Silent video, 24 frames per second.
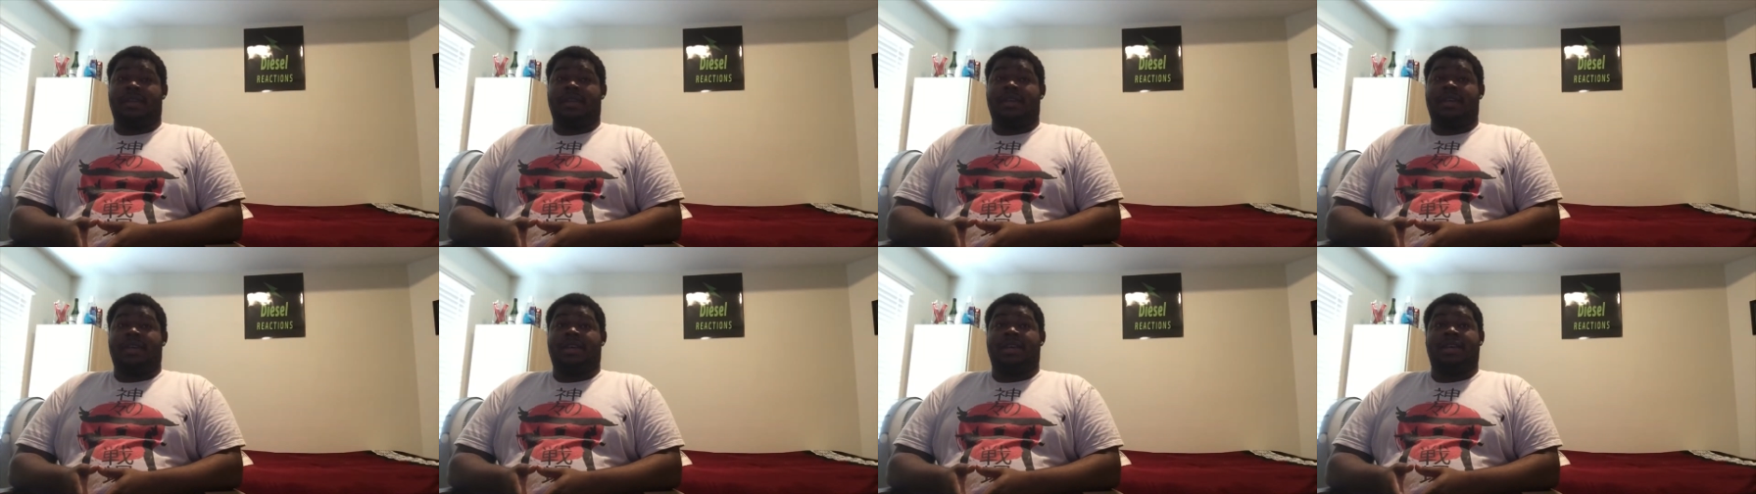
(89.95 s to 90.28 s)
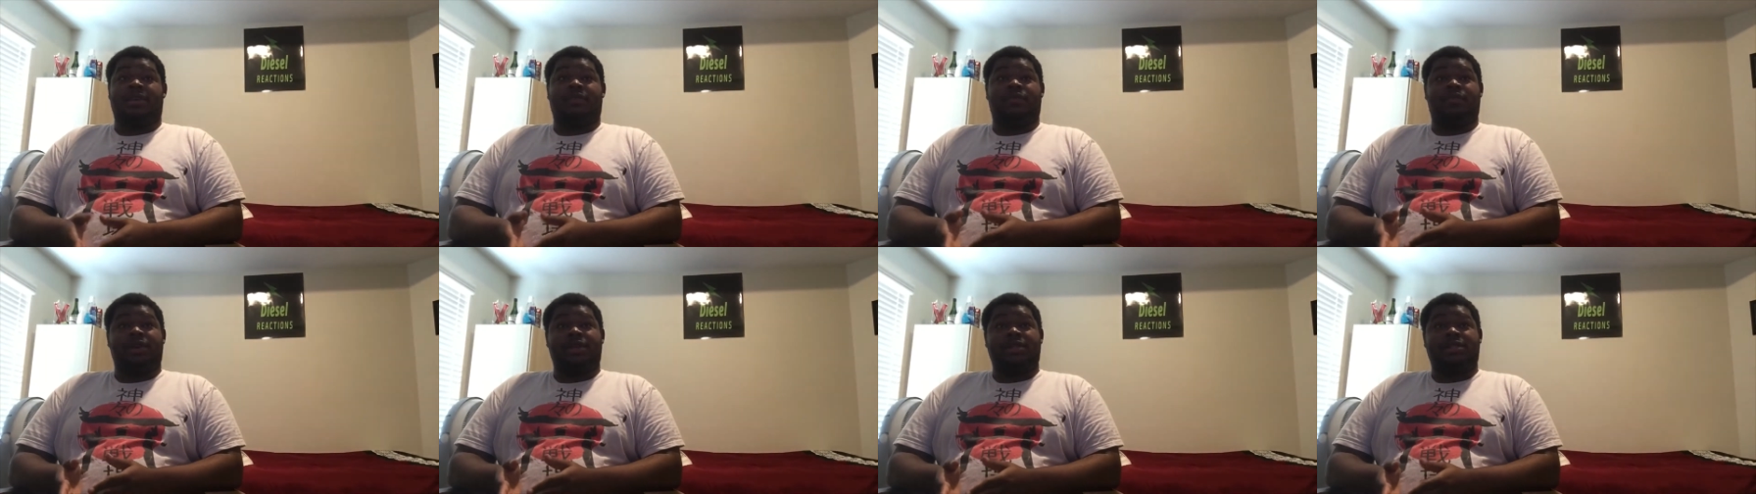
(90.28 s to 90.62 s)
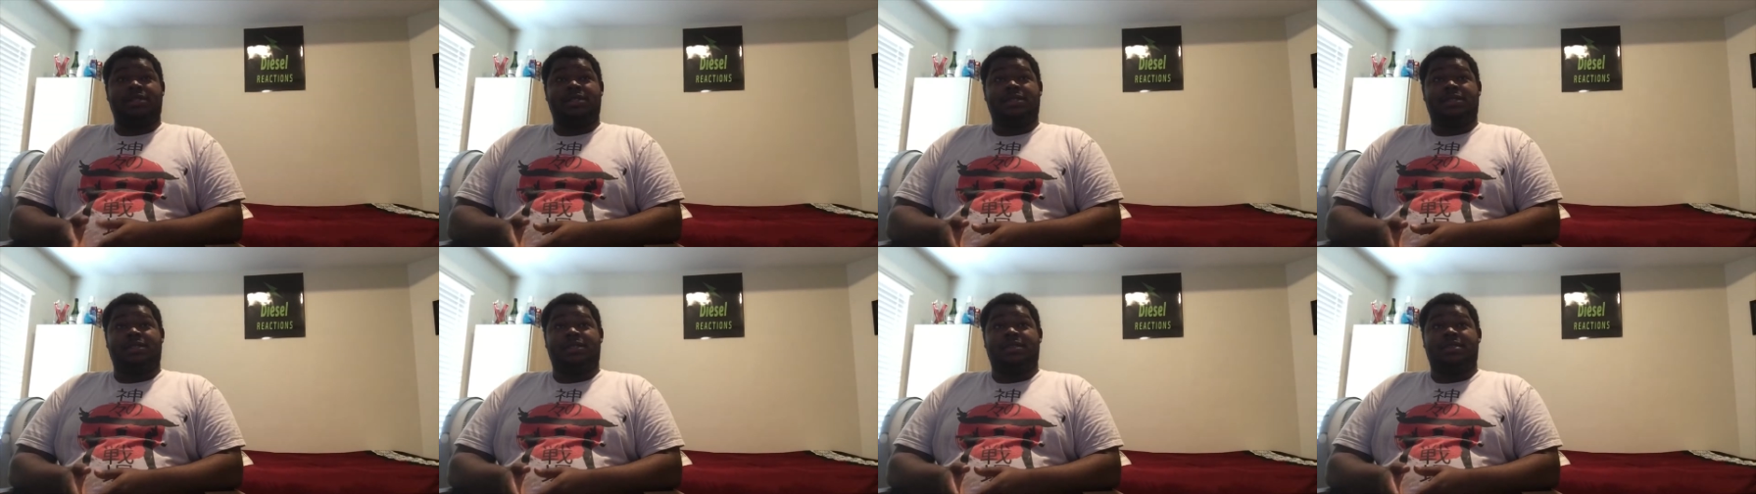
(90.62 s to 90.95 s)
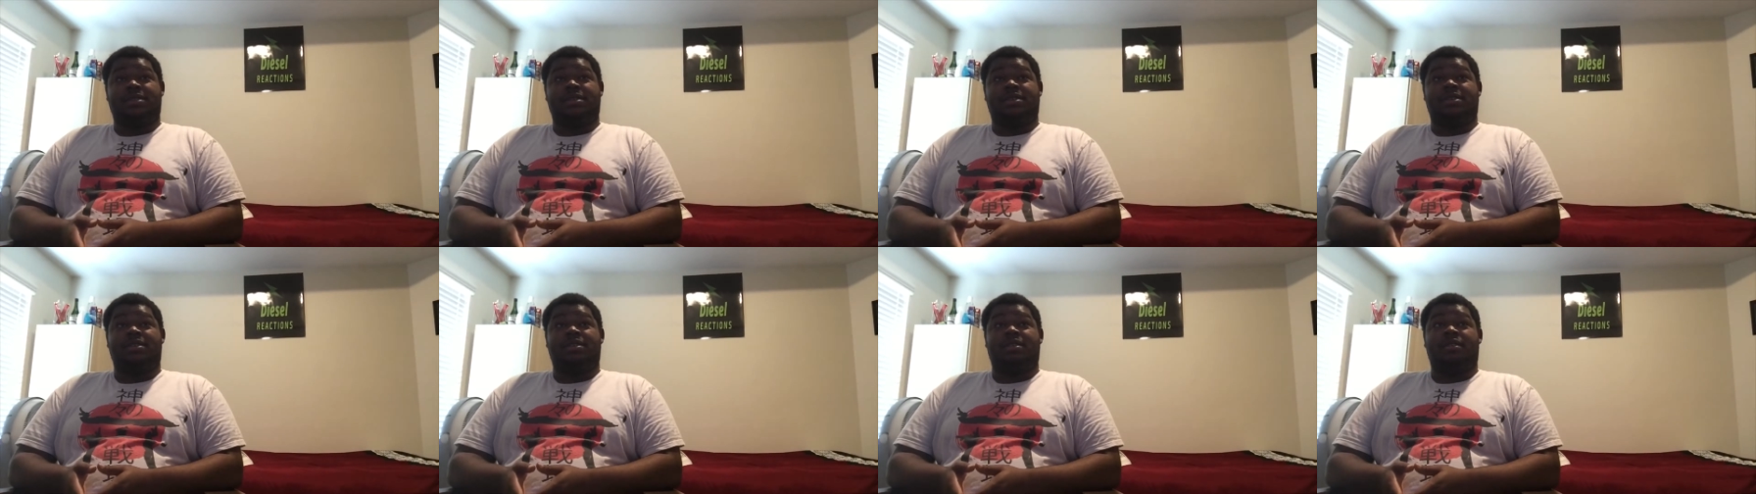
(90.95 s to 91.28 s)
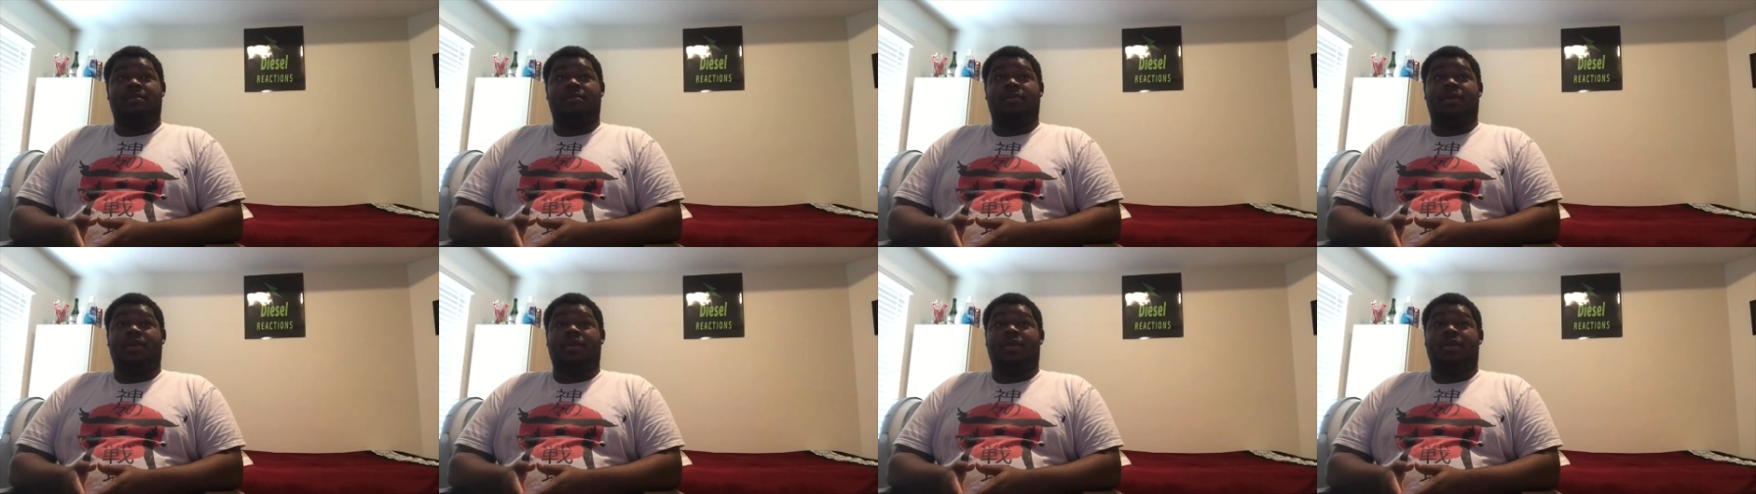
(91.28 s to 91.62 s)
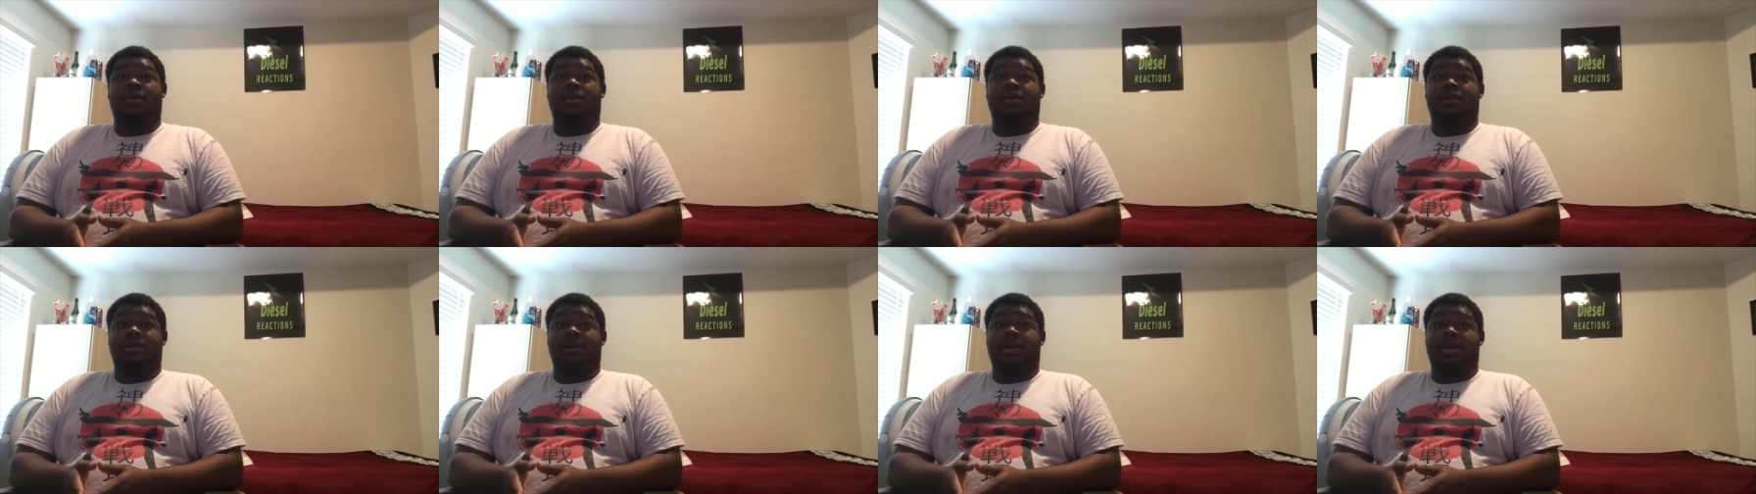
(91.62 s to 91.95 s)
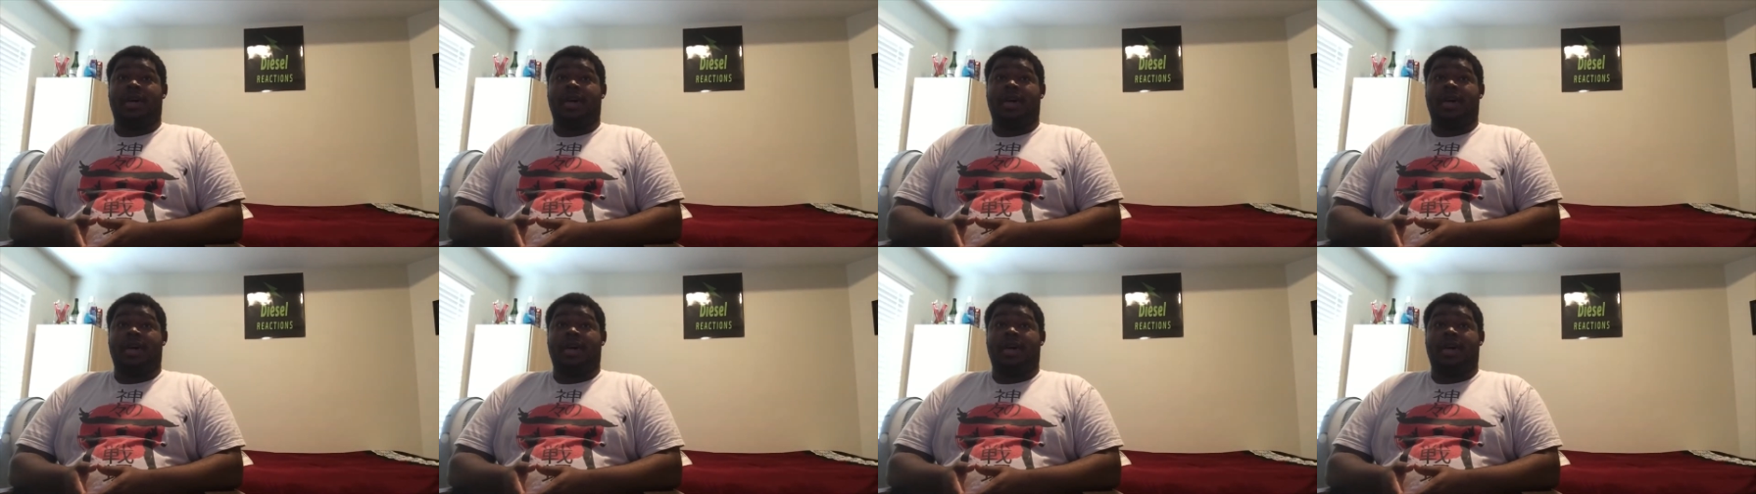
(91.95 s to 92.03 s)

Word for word: and I can't wait to see him on